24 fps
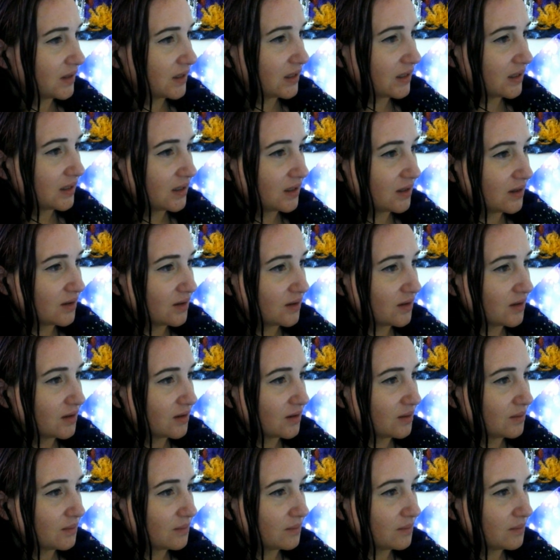a
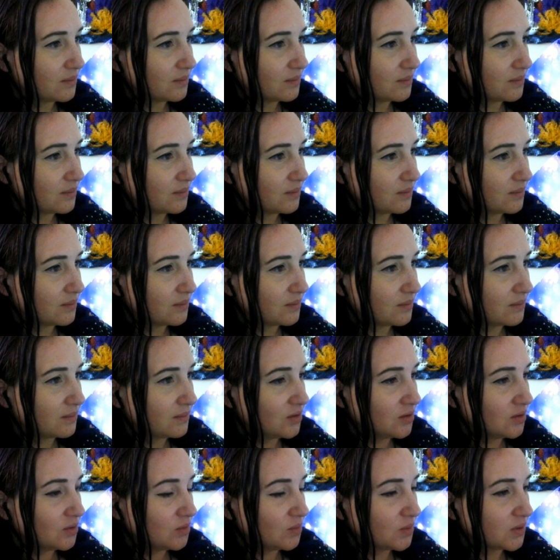
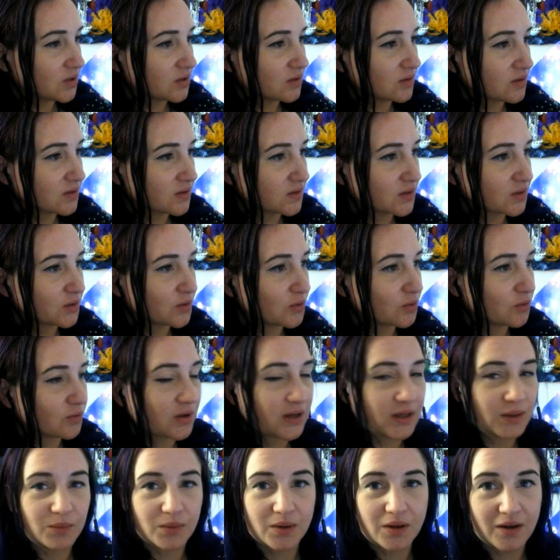menu, which looks
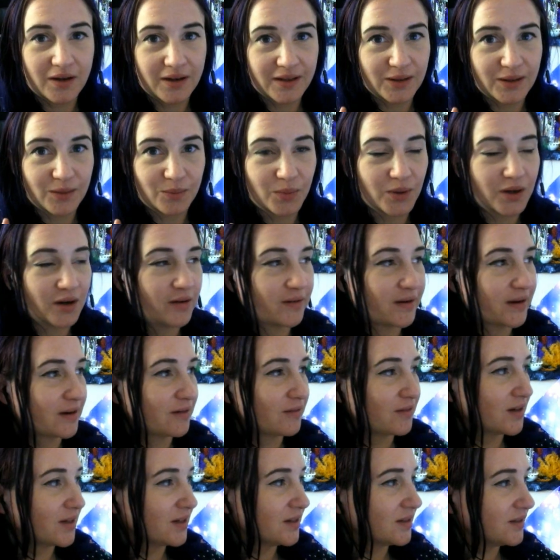great behind the bar
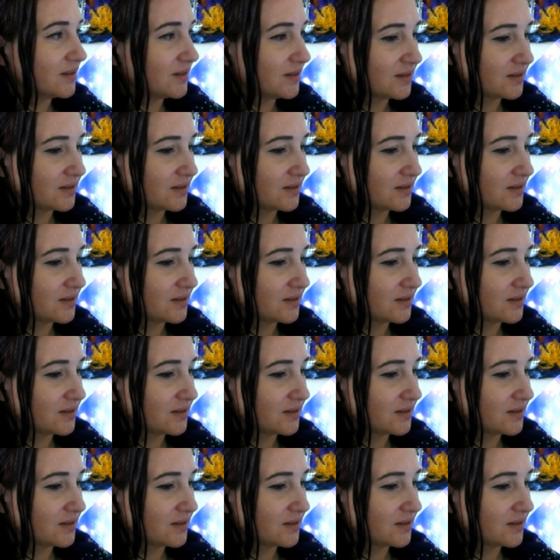area.